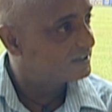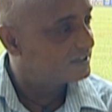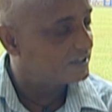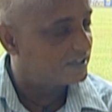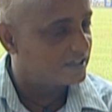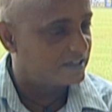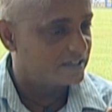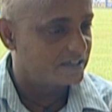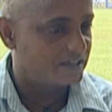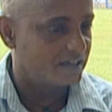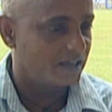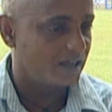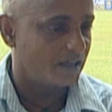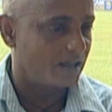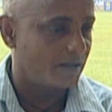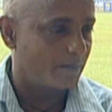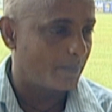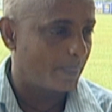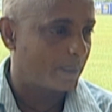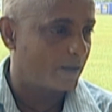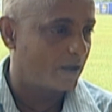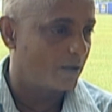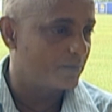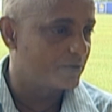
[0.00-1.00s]
And
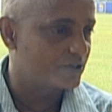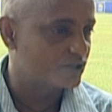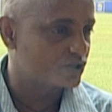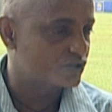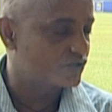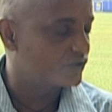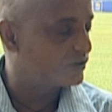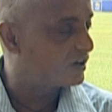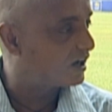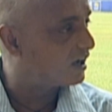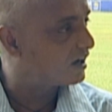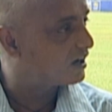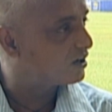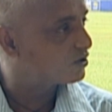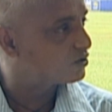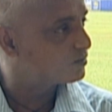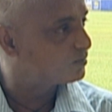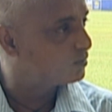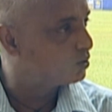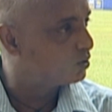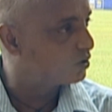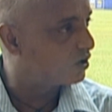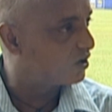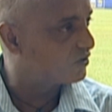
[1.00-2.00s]
coming to Sri Lanka to
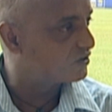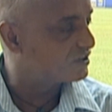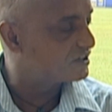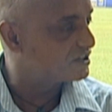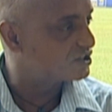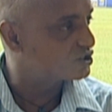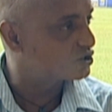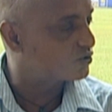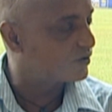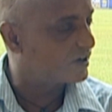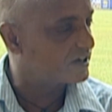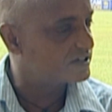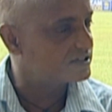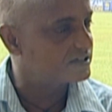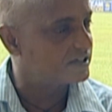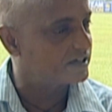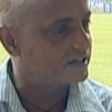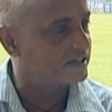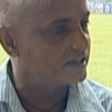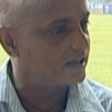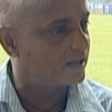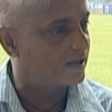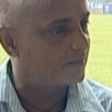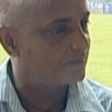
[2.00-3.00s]
bowl on these tracks.
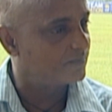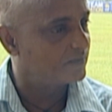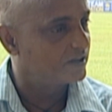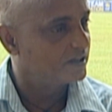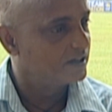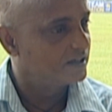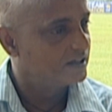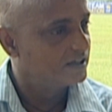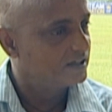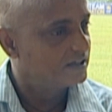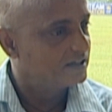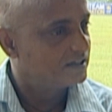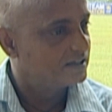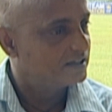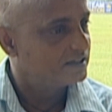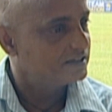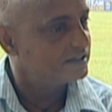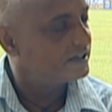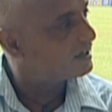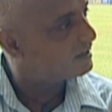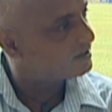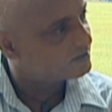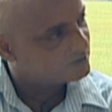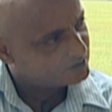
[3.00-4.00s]
And
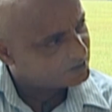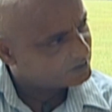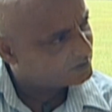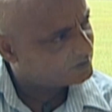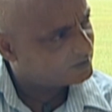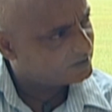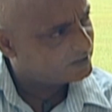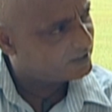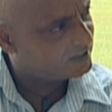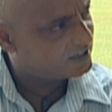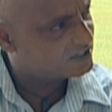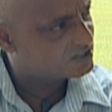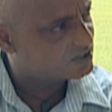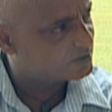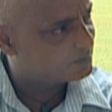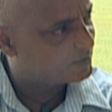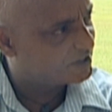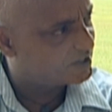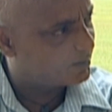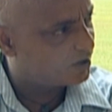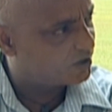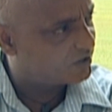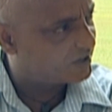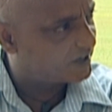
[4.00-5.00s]
tell us a bit
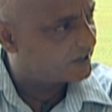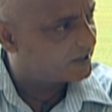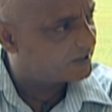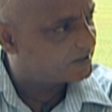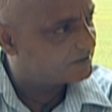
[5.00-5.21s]
about that.